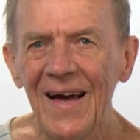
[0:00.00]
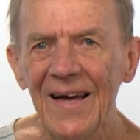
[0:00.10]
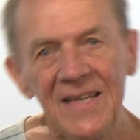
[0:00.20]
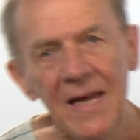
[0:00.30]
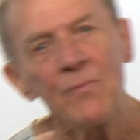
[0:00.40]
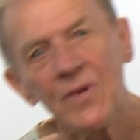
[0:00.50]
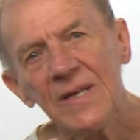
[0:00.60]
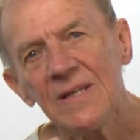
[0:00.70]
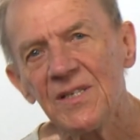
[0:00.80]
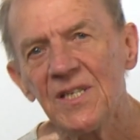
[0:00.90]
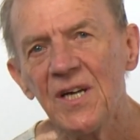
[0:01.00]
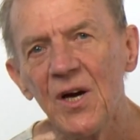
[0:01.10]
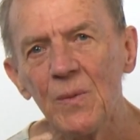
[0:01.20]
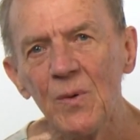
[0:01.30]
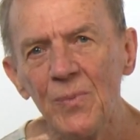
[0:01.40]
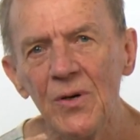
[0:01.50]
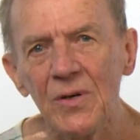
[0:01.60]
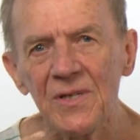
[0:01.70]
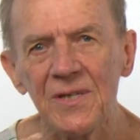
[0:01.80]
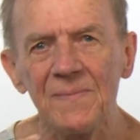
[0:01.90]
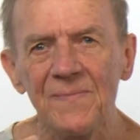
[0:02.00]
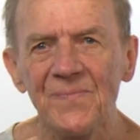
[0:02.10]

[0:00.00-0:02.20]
And he kept reading the decodable books.